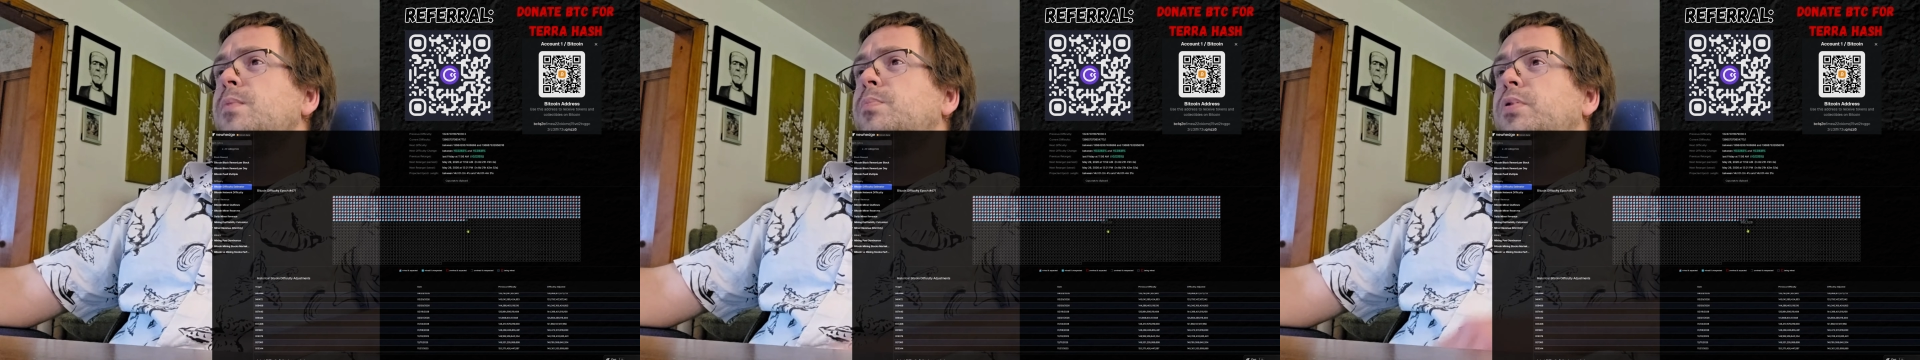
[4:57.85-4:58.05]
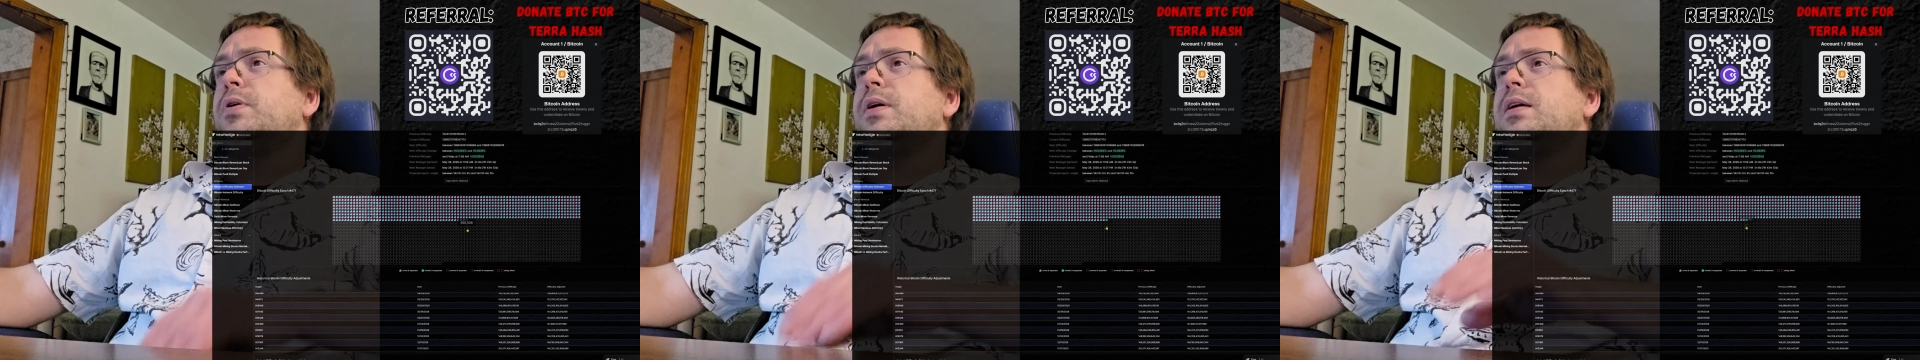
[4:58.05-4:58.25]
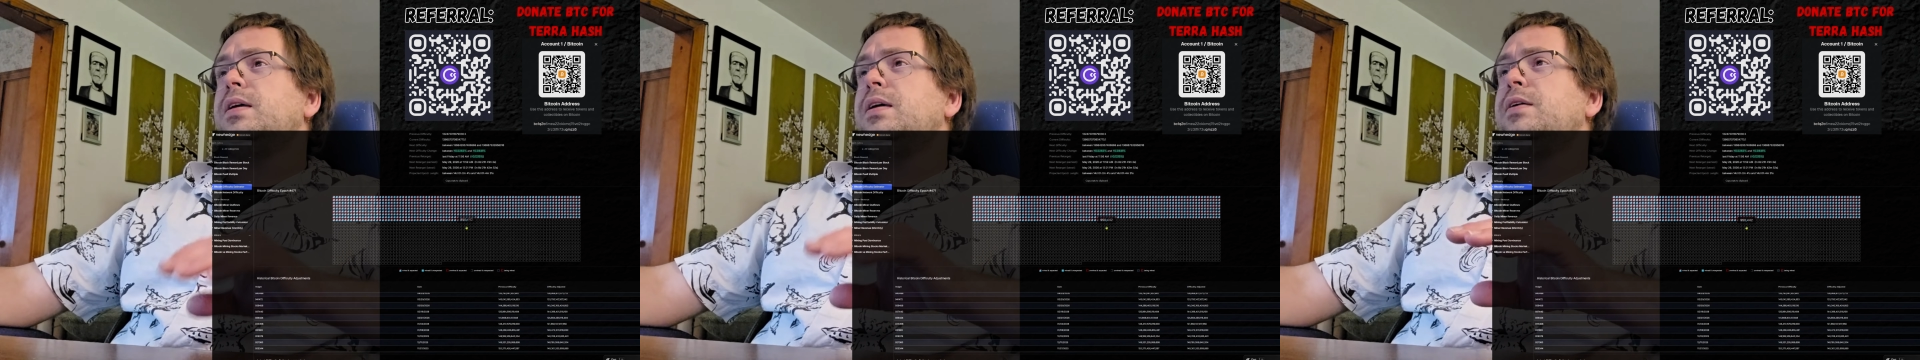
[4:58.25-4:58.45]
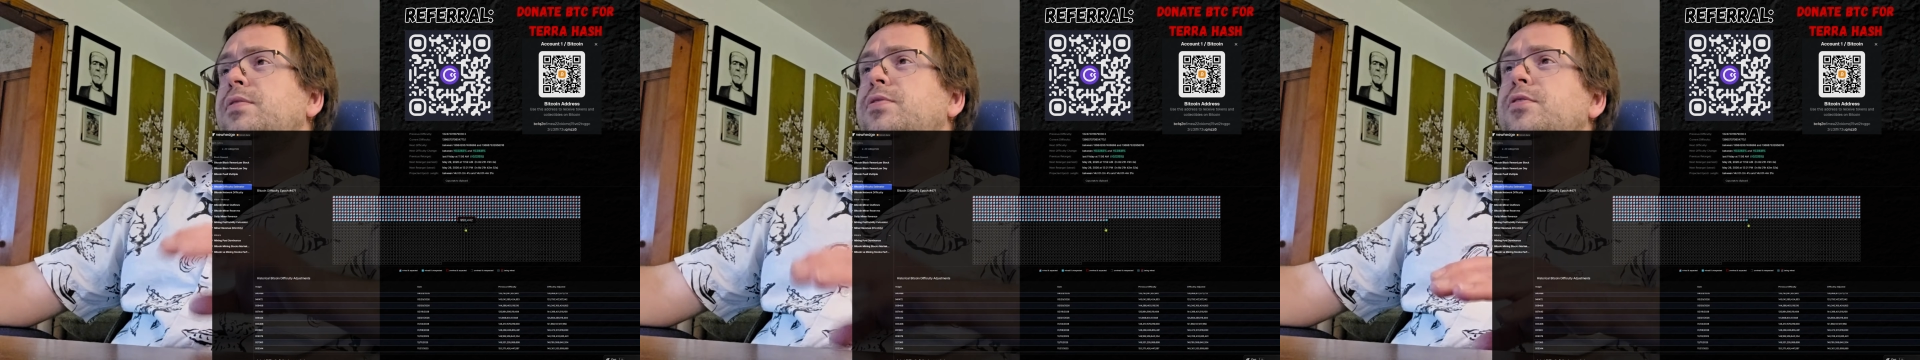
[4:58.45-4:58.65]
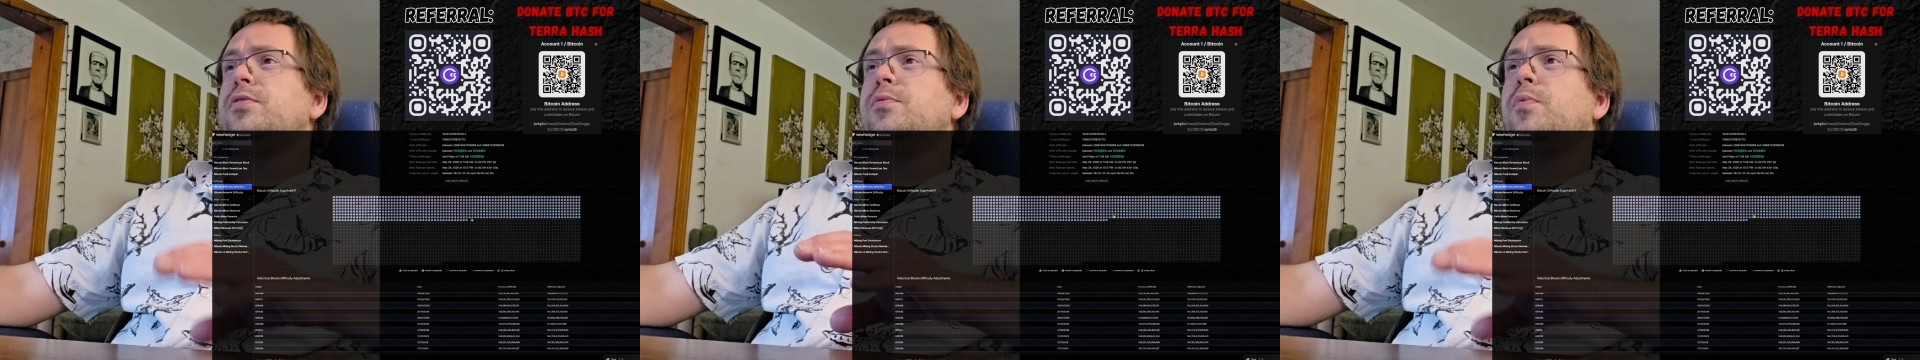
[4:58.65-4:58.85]
But
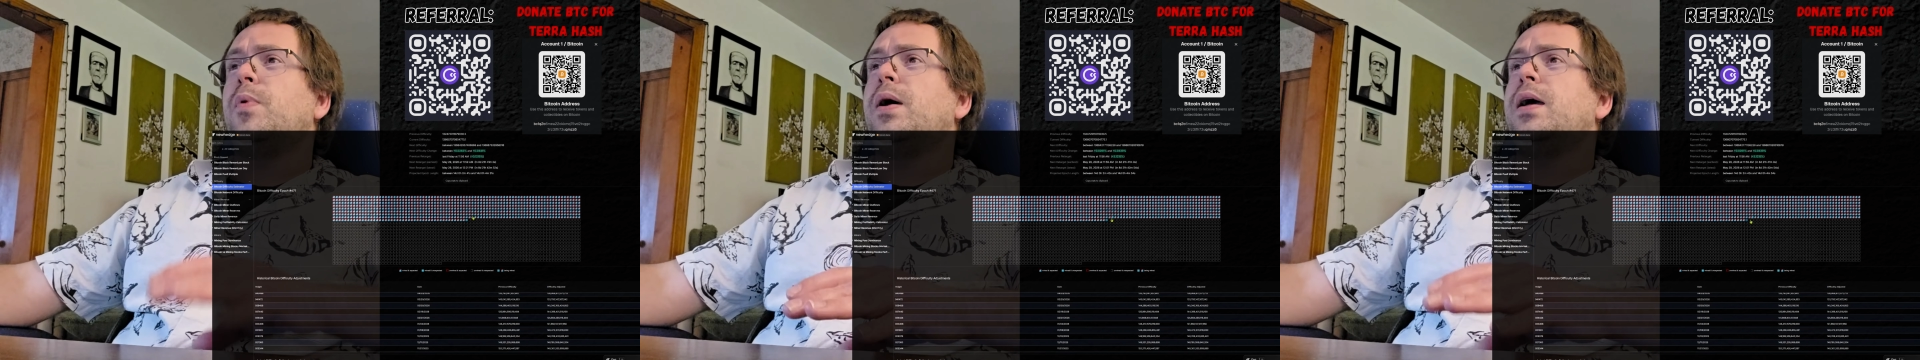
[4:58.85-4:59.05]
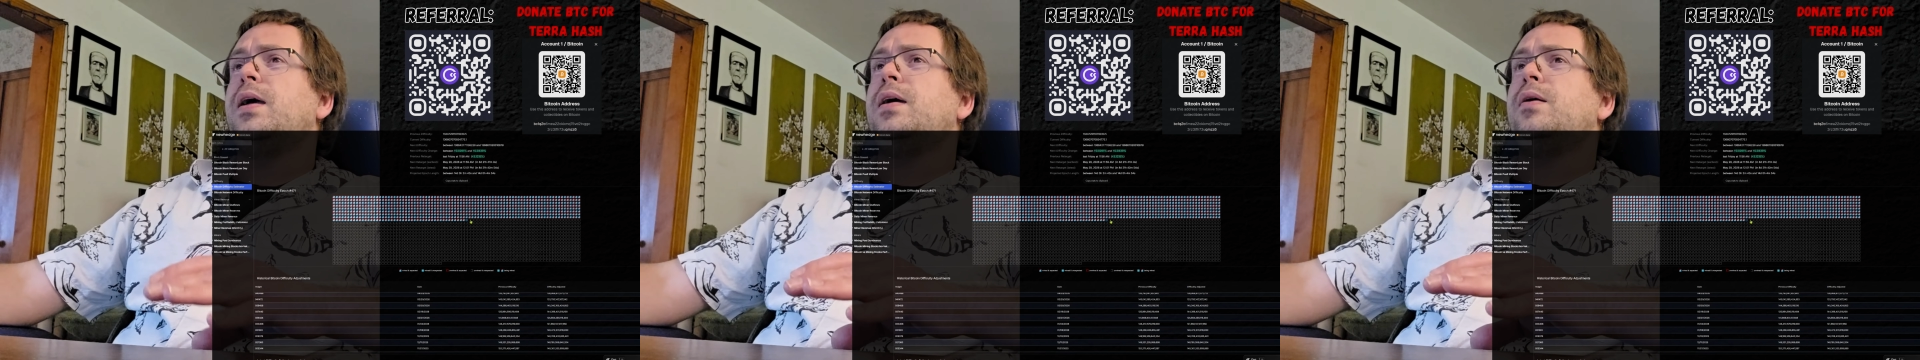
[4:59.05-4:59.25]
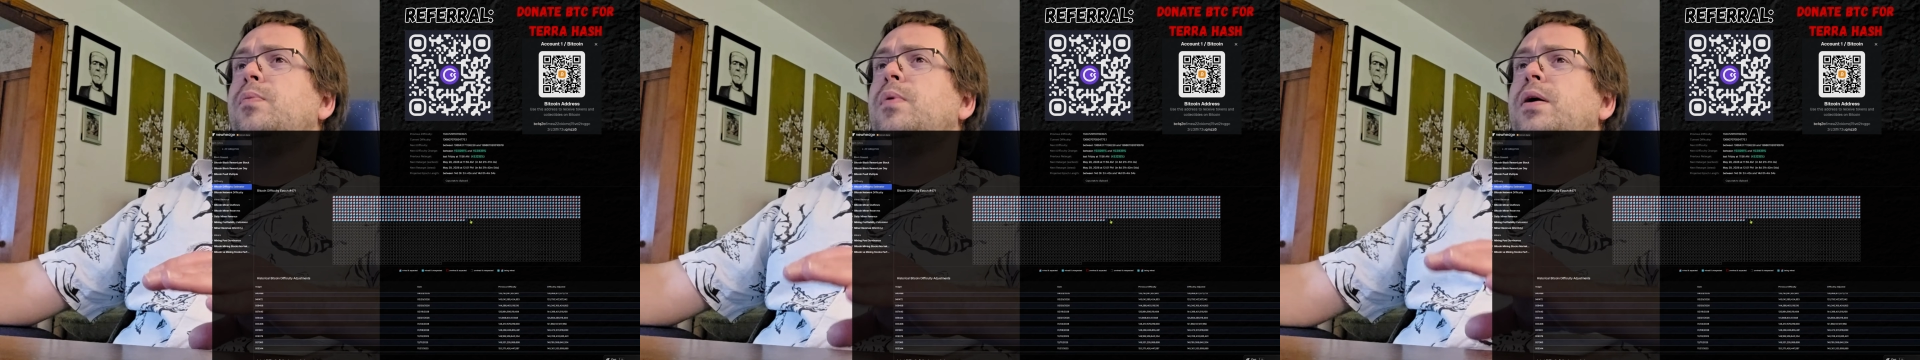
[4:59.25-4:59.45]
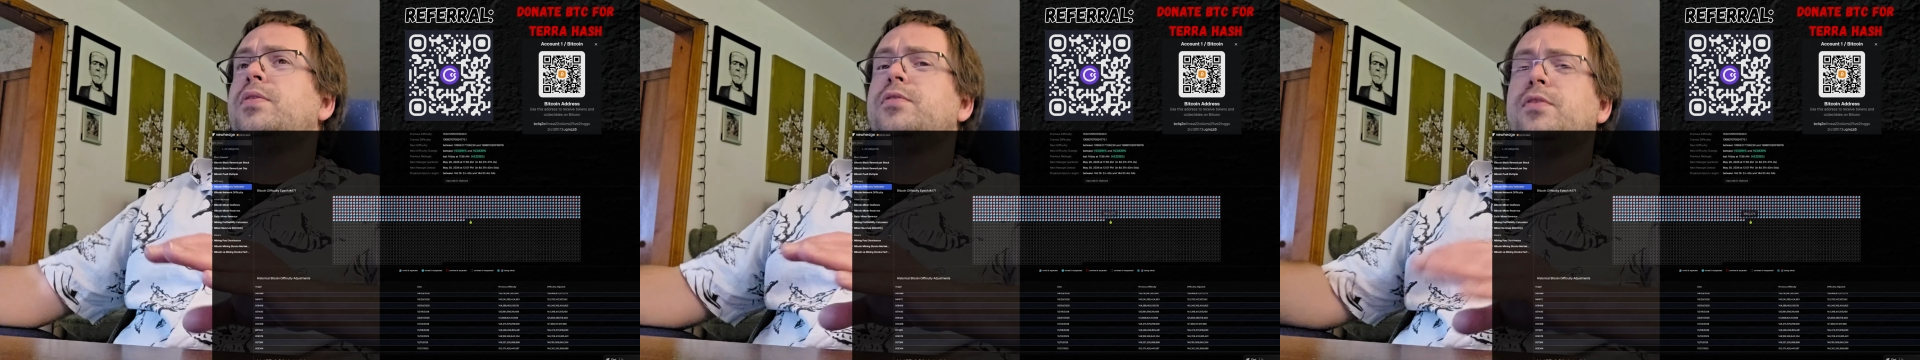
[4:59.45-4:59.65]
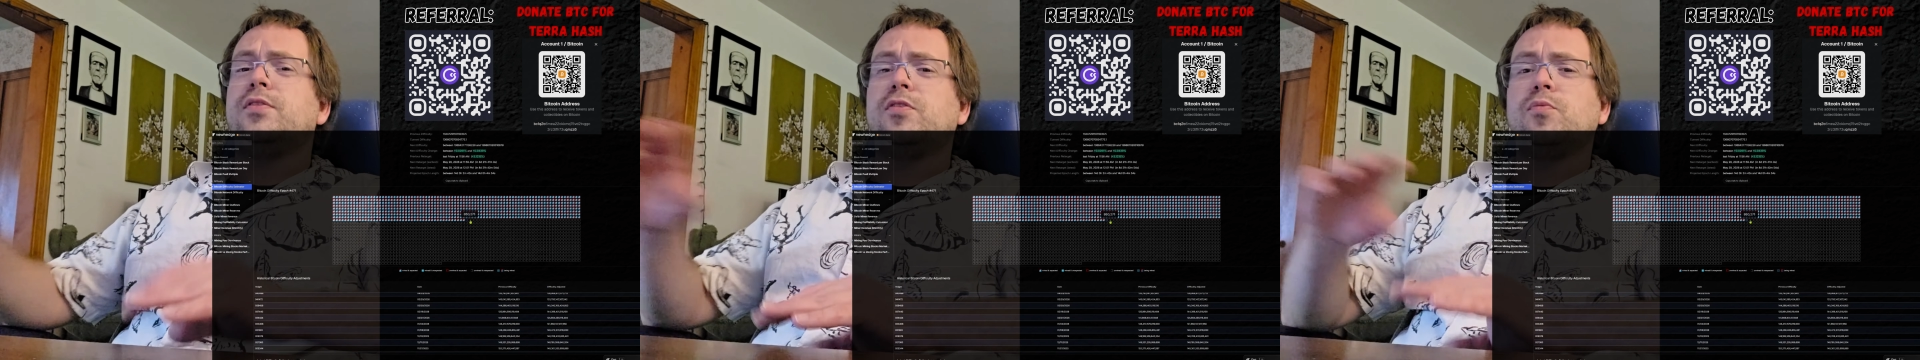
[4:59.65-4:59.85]
either way,
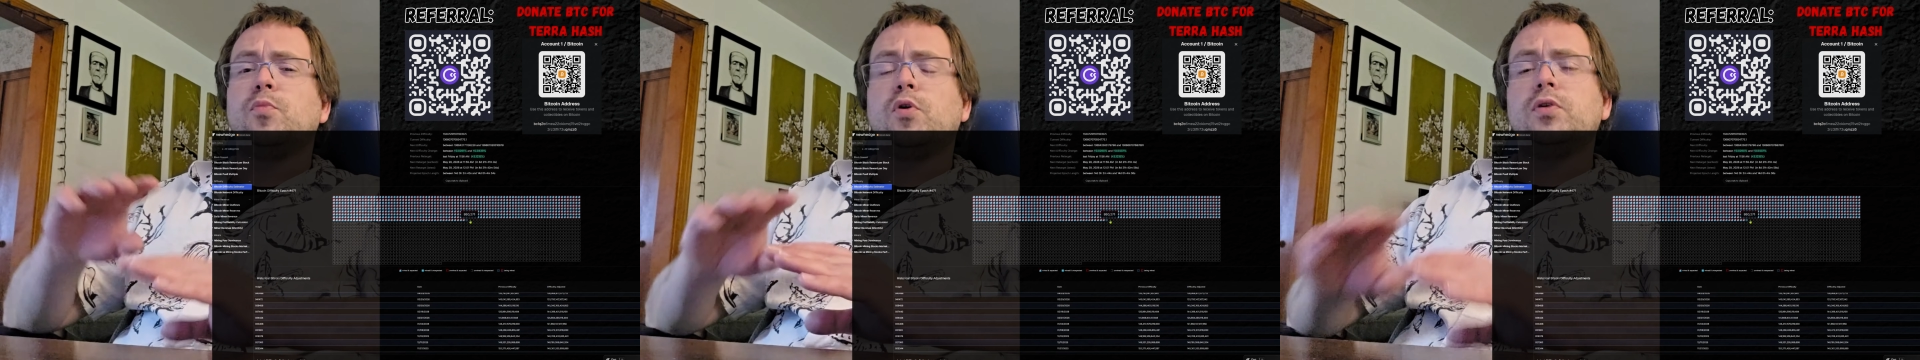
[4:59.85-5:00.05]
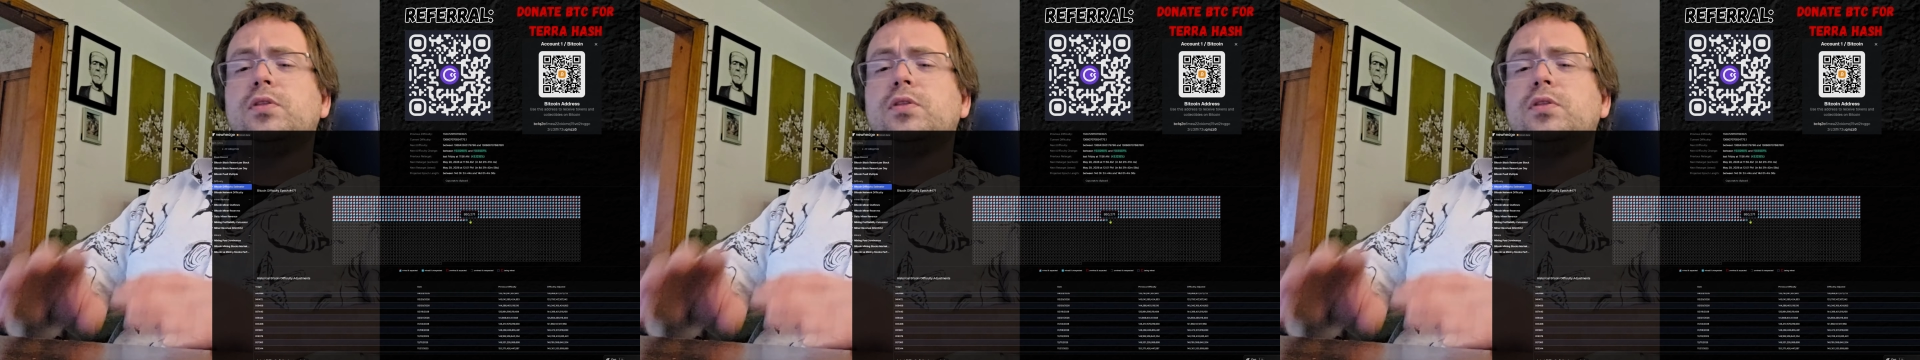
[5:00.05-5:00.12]
whether it's more